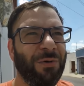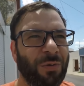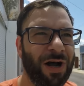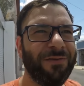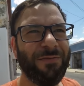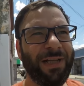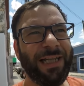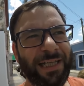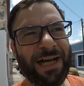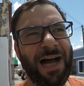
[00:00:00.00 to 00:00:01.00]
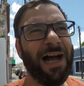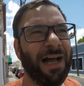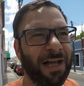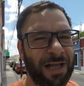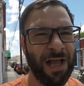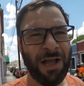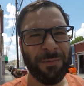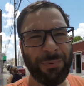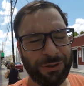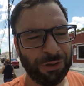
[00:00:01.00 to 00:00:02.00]
wrongfully uh,
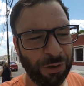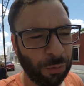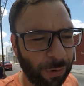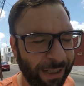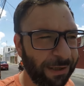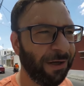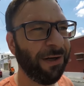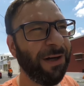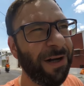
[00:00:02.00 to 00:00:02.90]
put through the ringer.